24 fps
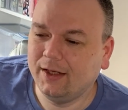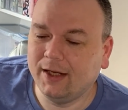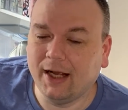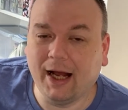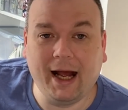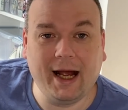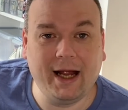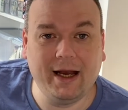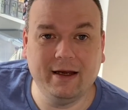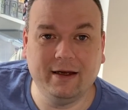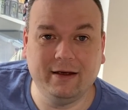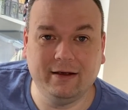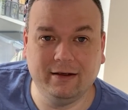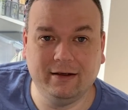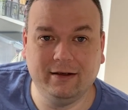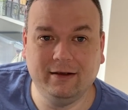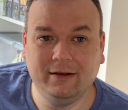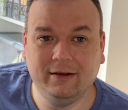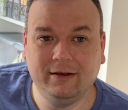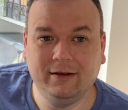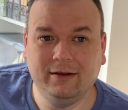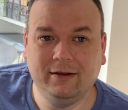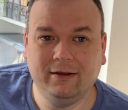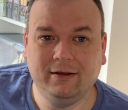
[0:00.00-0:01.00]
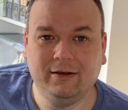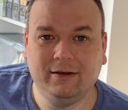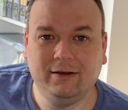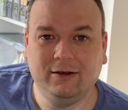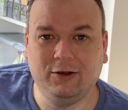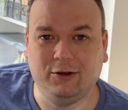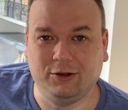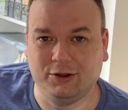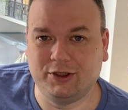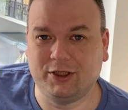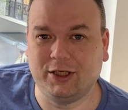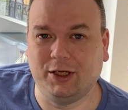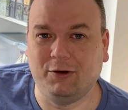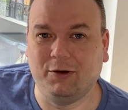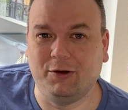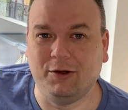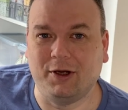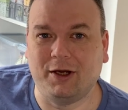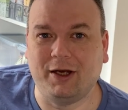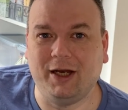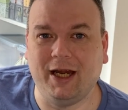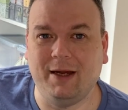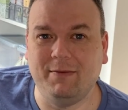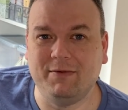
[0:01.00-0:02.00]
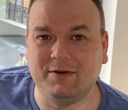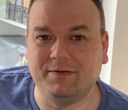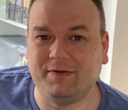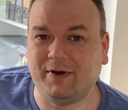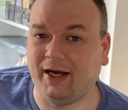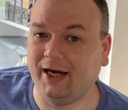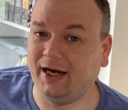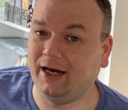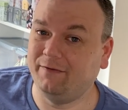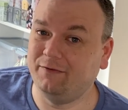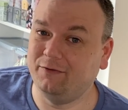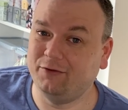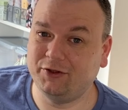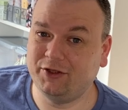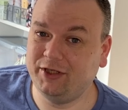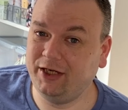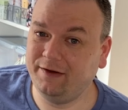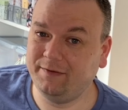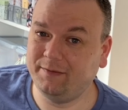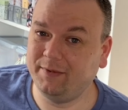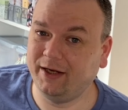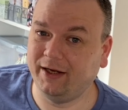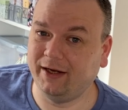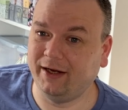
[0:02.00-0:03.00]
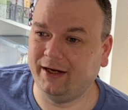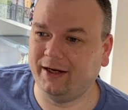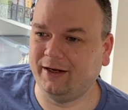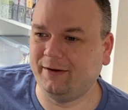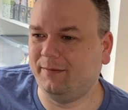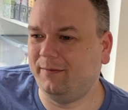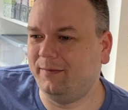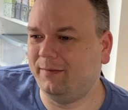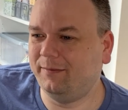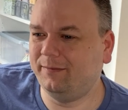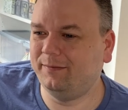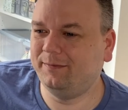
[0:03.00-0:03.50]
and cuts down on the claims of I haven't received my item.